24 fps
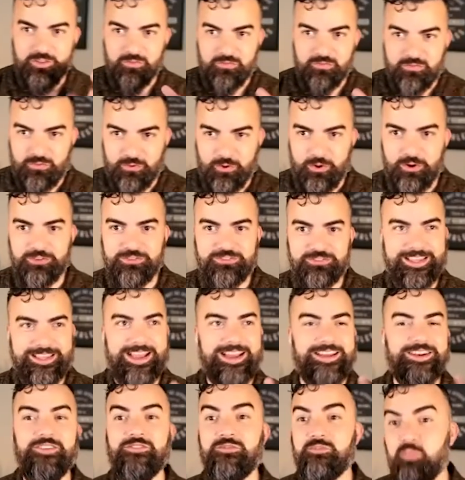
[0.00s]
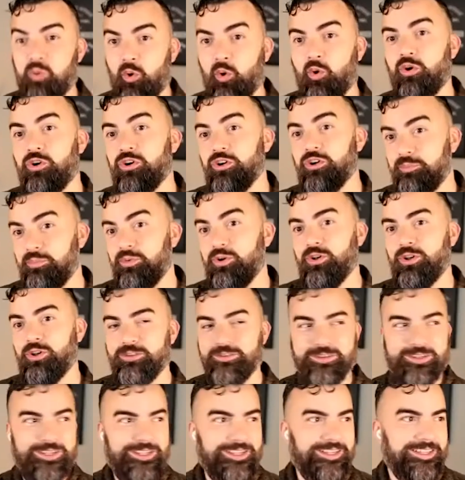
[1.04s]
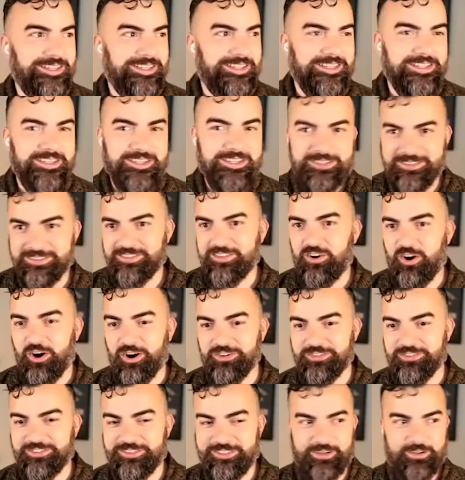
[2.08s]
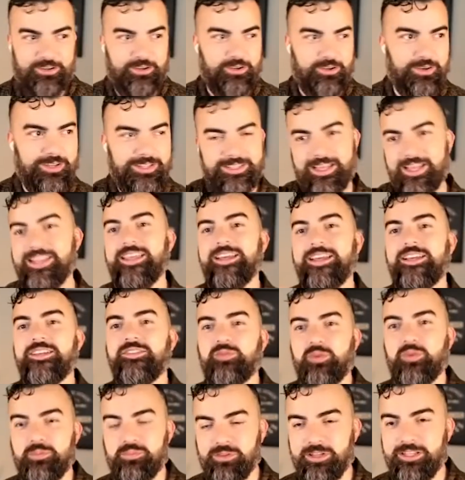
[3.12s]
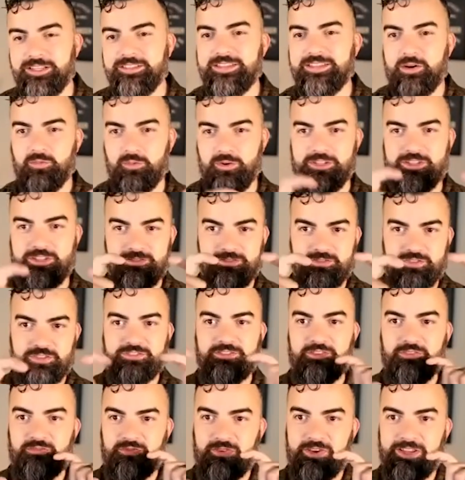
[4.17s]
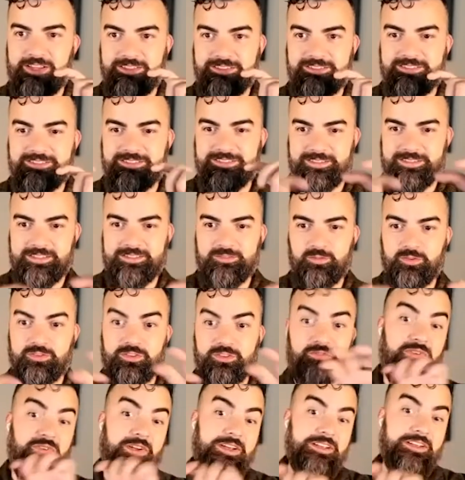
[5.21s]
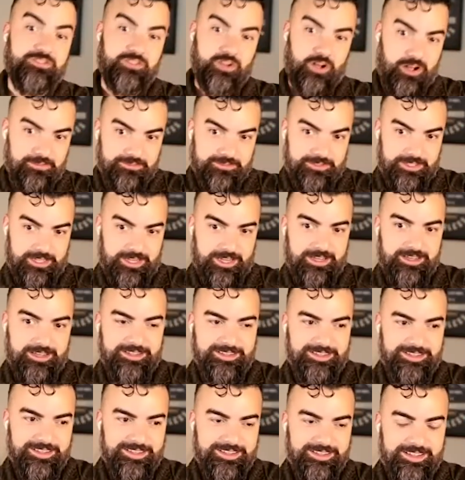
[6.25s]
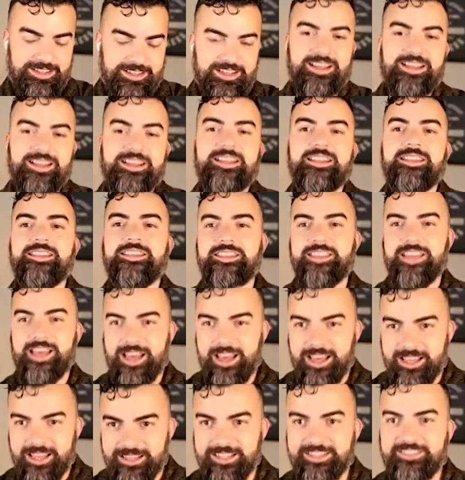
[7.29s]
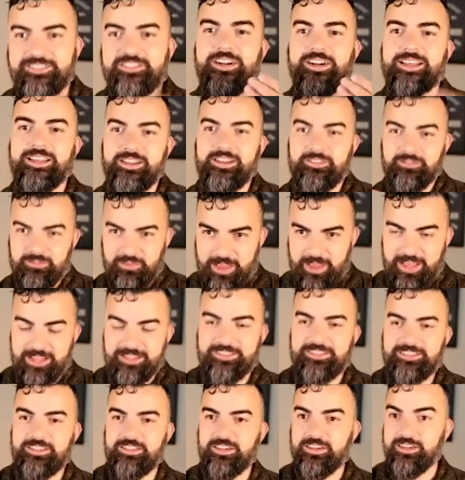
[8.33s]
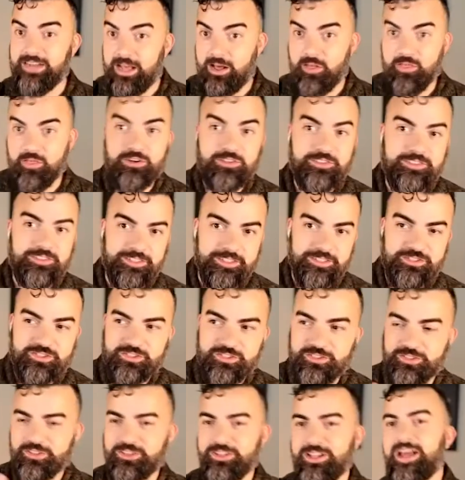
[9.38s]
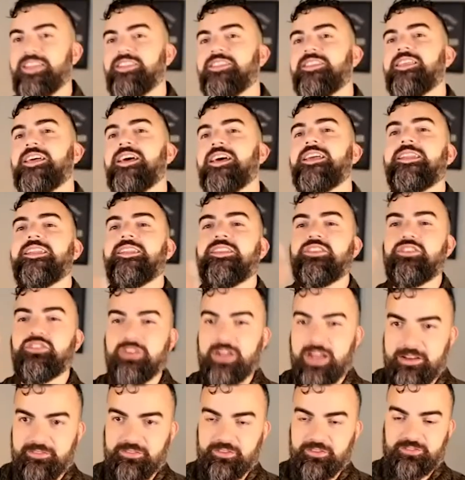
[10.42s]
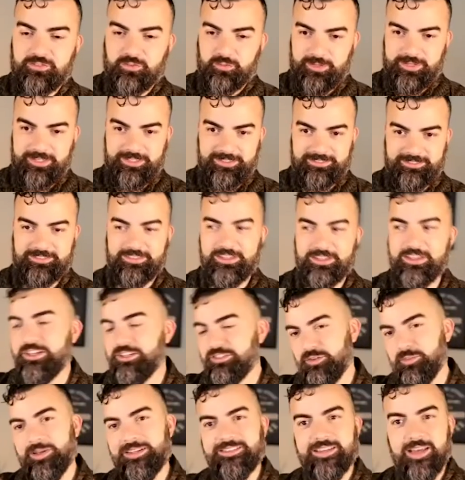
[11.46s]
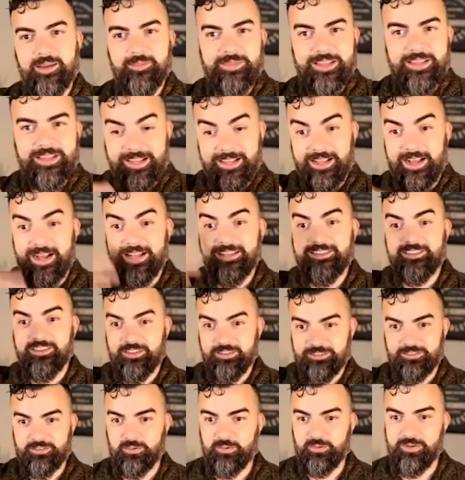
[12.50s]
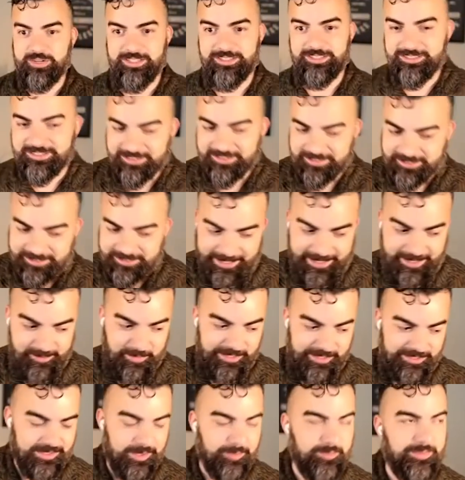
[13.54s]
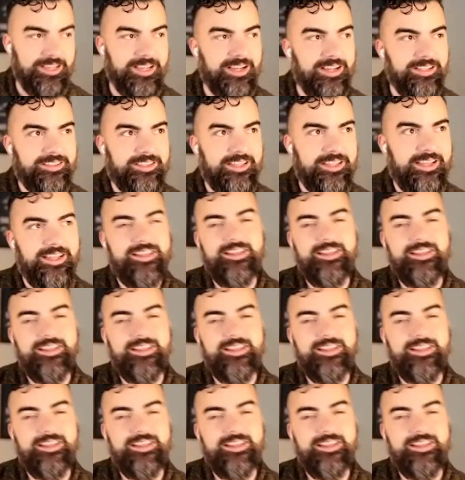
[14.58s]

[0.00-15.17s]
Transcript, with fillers: yeah. first kind of portable car stereo. And then they replaced that with just a face. It was a right. face off deck. That's right. Then they start getting fancier. Now they're digital. And then you have the screens. So by the time they got the to the screens, yeah, by the time they got that,